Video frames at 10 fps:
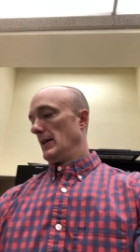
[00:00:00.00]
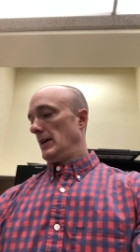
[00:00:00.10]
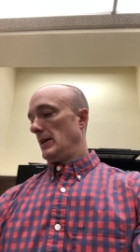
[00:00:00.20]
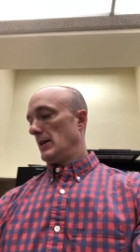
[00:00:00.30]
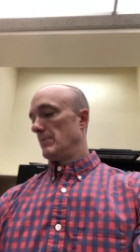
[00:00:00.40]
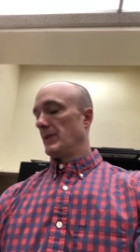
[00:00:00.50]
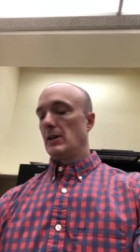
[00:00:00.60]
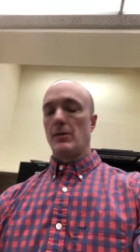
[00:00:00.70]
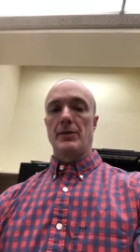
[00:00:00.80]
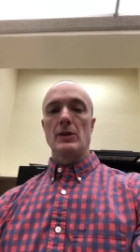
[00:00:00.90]
The
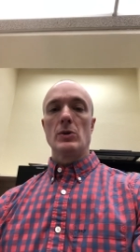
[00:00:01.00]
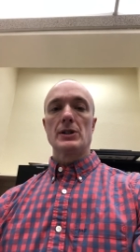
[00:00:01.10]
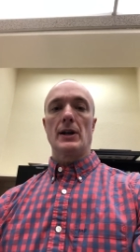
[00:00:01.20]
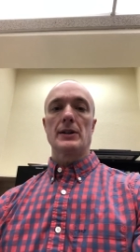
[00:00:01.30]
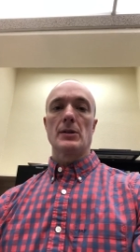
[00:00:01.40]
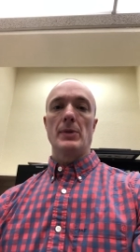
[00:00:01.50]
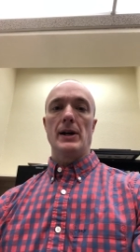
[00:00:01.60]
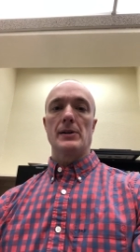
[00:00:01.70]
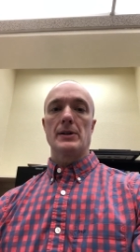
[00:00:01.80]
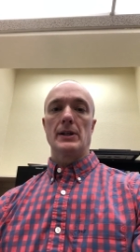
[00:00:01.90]
other thing we talked
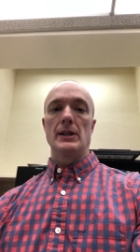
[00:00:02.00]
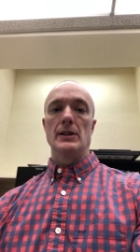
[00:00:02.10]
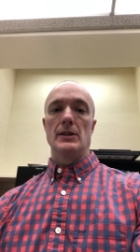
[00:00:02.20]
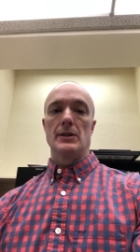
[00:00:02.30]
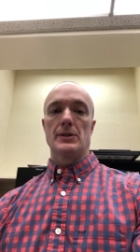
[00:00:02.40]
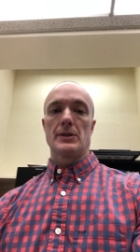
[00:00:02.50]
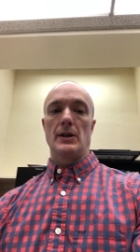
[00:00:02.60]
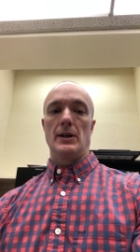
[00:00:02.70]
about is,